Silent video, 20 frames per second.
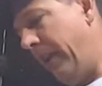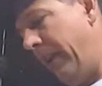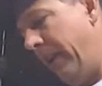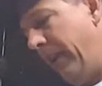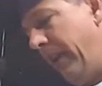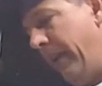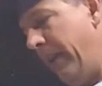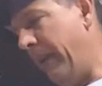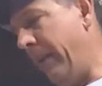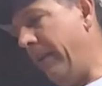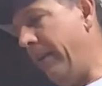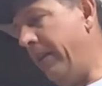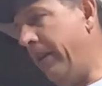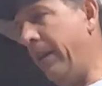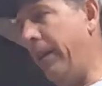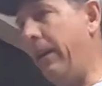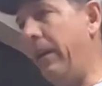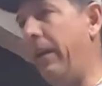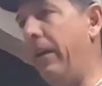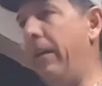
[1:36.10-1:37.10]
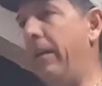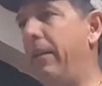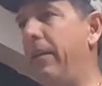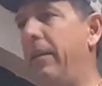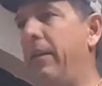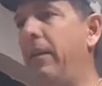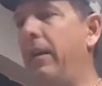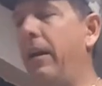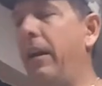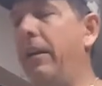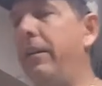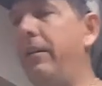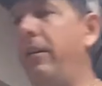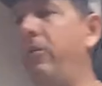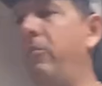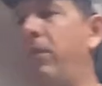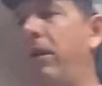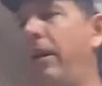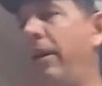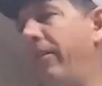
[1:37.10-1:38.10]
And I
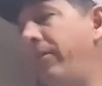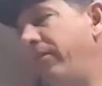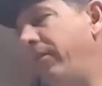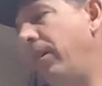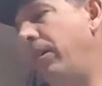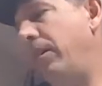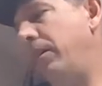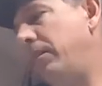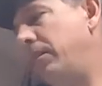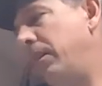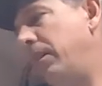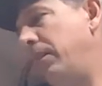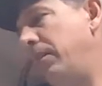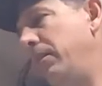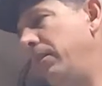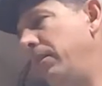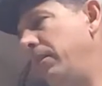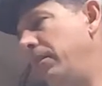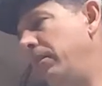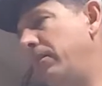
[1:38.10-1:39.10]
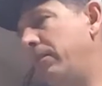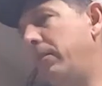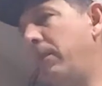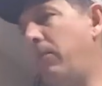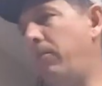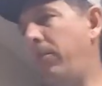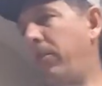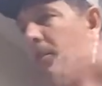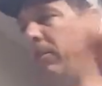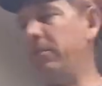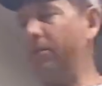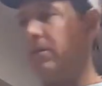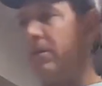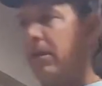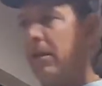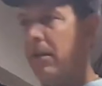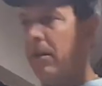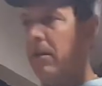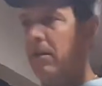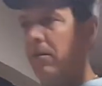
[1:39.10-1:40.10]
did buy a solid color a couple years
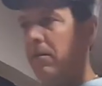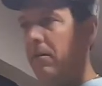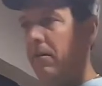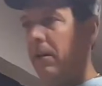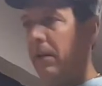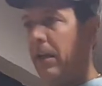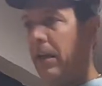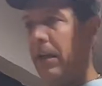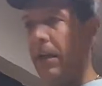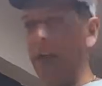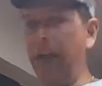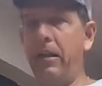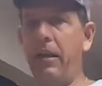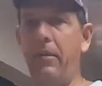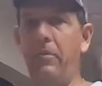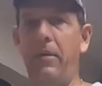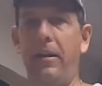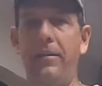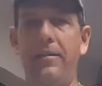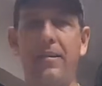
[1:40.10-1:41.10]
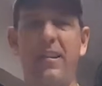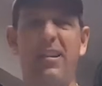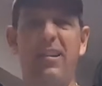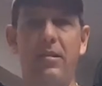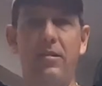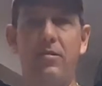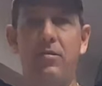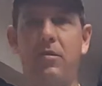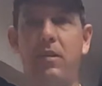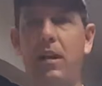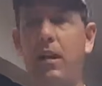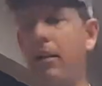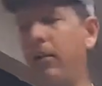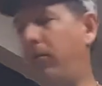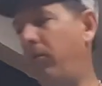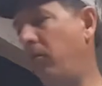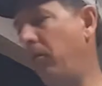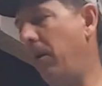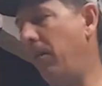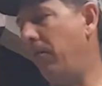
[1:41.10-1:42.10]
ago, and I basically just kind of
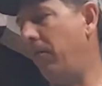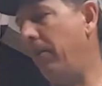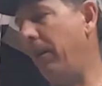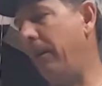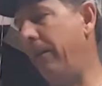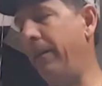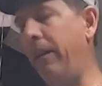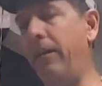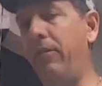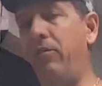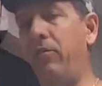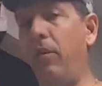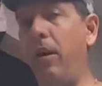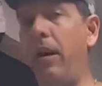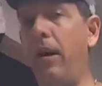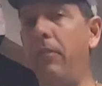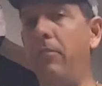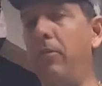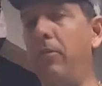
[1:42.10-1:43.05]
swap them out. They dry